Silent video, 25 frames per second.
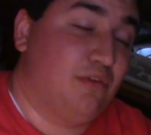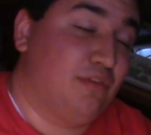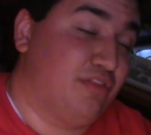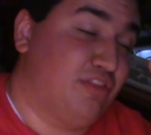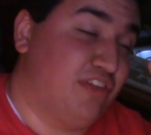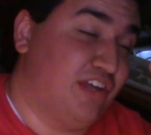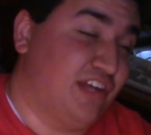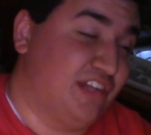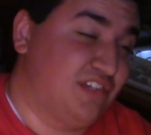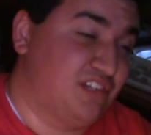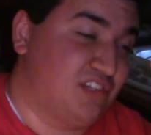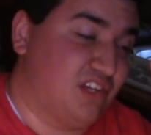
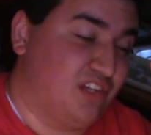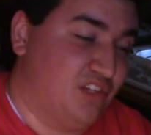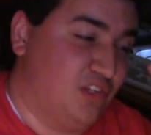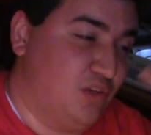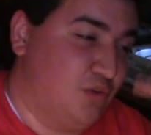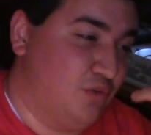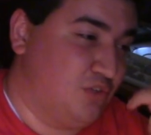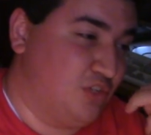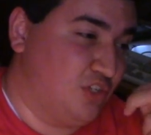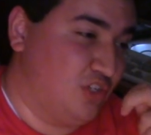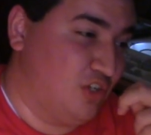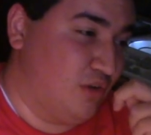things on
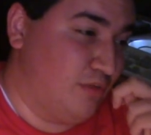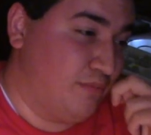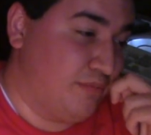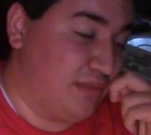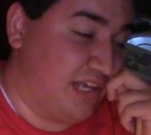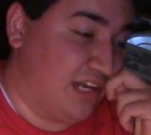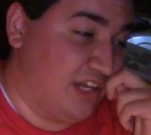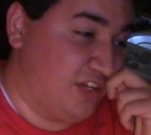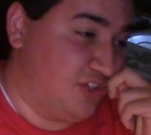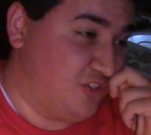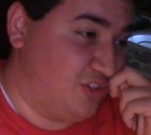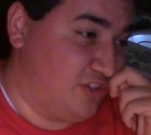YouTube
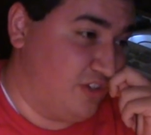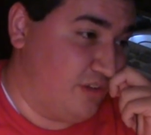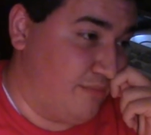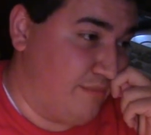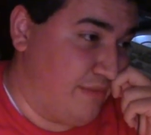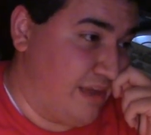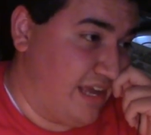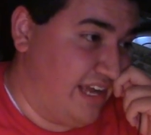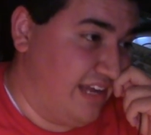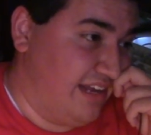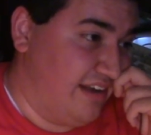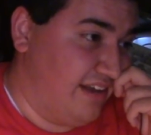that I should have
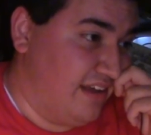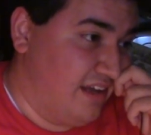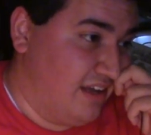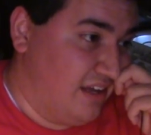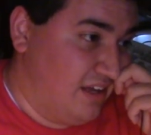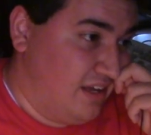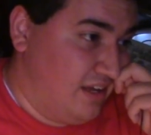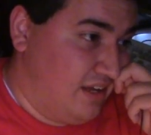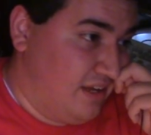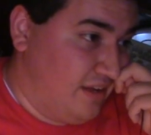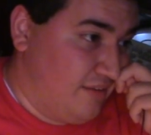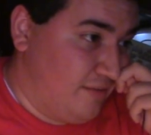made
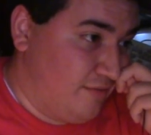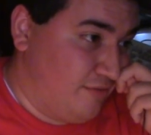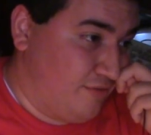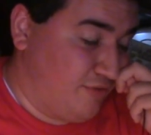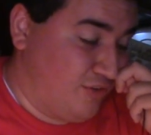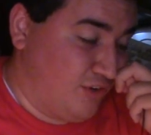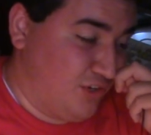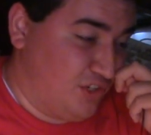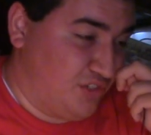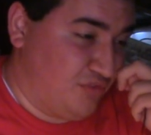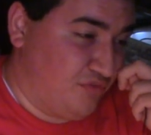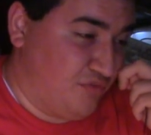
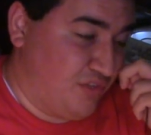first